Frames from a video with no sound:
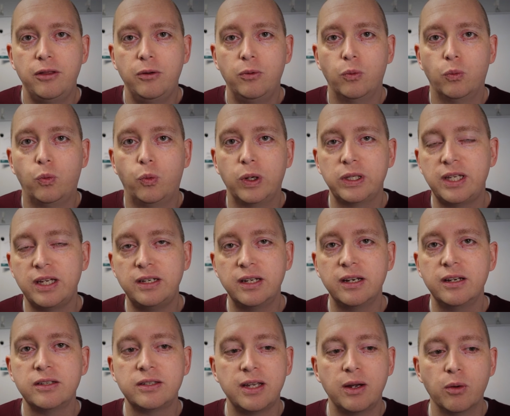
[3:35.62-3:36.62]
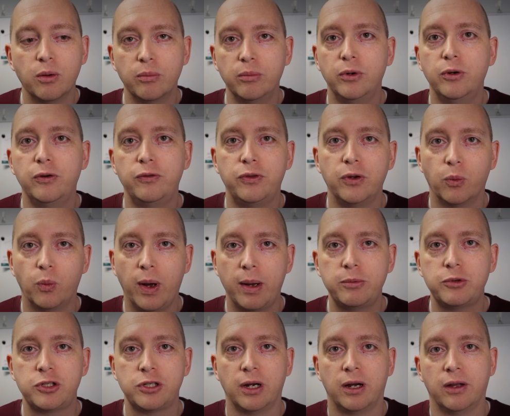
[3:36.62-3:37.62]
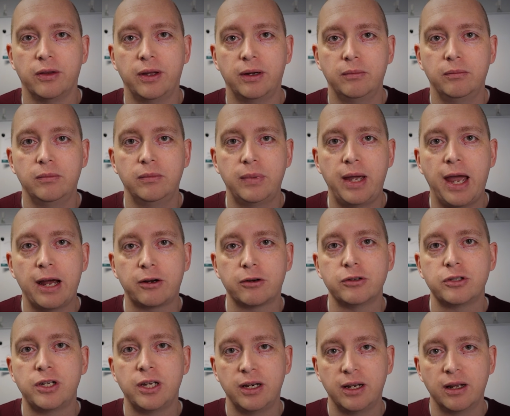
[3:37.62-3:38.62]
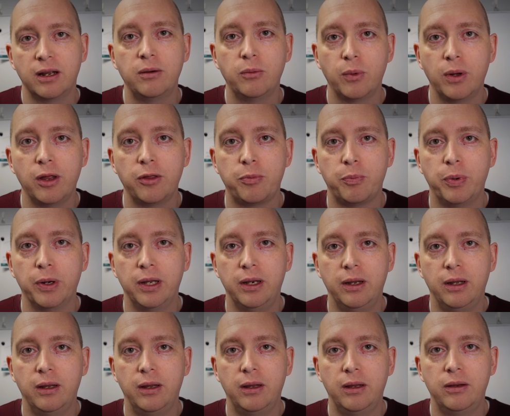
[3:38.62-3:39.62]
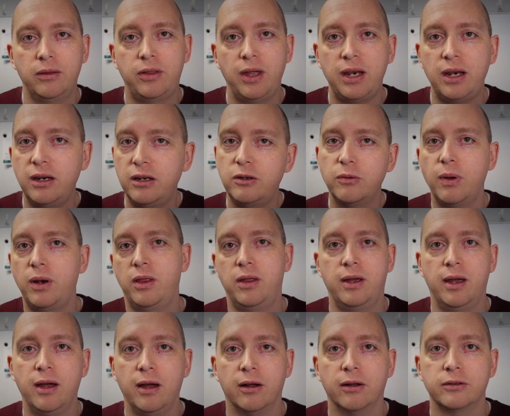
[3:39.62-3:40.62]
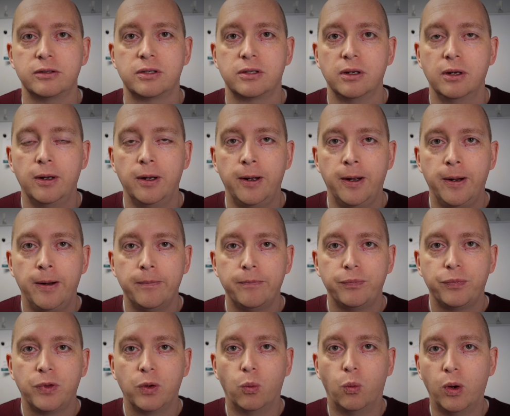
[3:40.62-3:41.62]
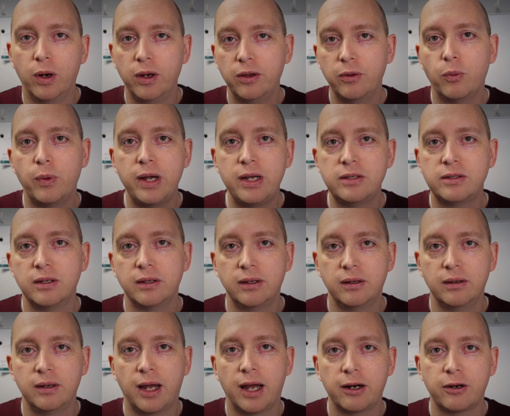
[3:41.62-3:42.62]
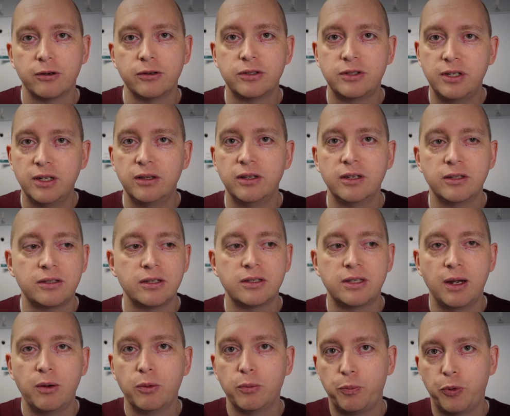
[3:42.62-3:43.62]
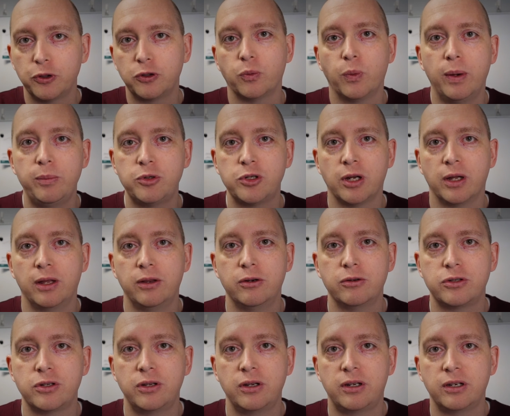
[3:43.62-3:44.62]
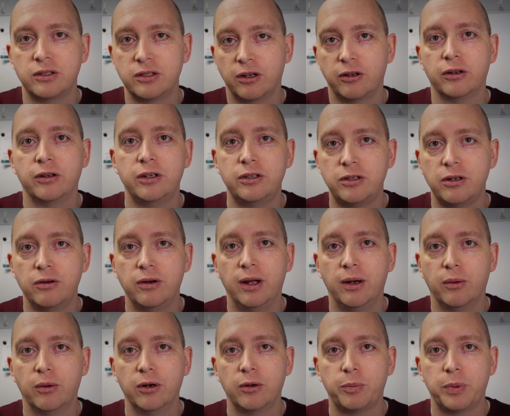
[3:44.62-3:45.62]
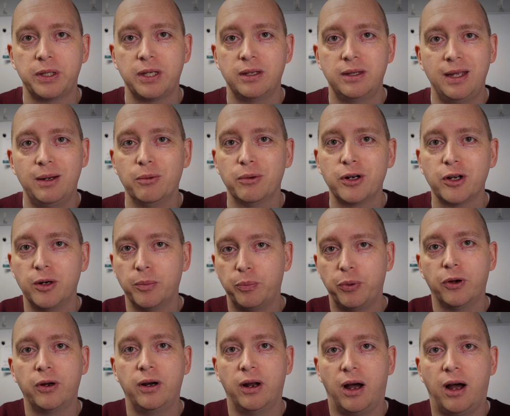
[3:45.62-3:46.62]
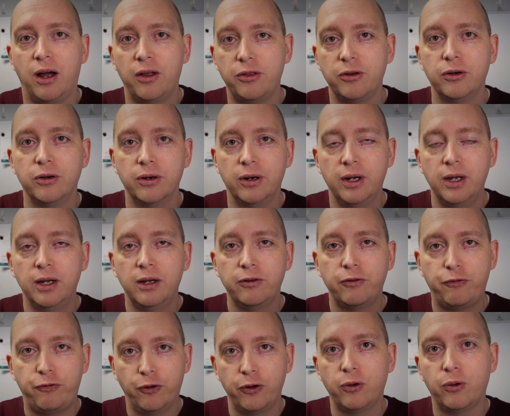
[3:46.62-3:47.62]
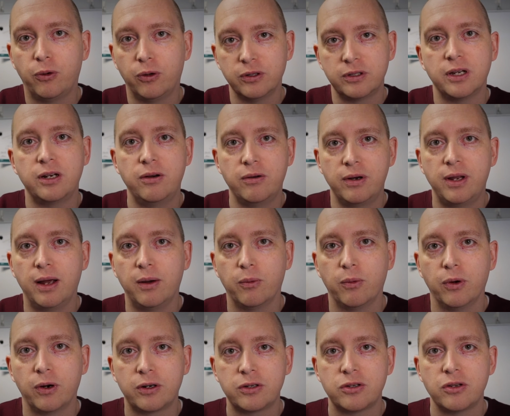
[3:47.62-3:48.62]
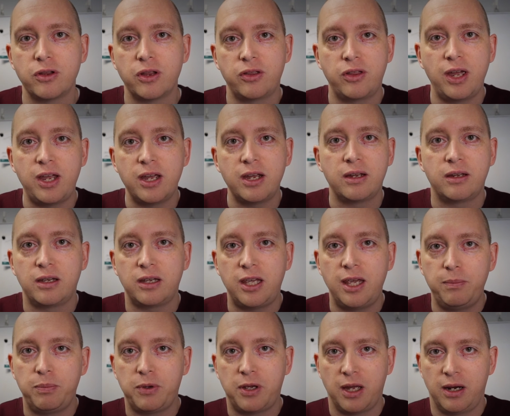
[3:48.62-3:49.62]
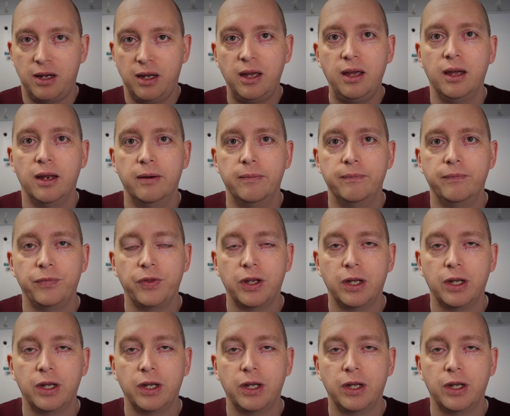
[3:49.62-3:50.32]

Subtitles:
what they did is they removed the web shell that hackers could get in with, but they didn't do anything else. One of the ways that hackers did this is they would put the web shell on there so they could tunnel into your network, but then they were going to put other footholds on your network so that they could keep getting in.